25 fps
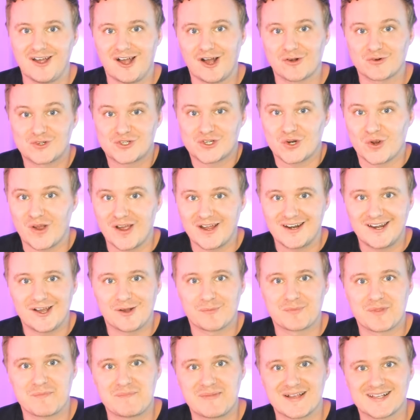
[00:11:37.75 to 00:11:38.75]
I'll try and
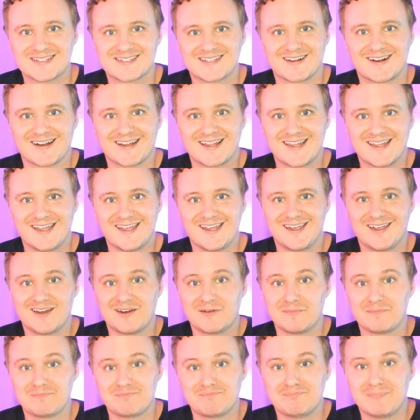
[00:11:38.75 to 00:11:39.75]
help the best that I can.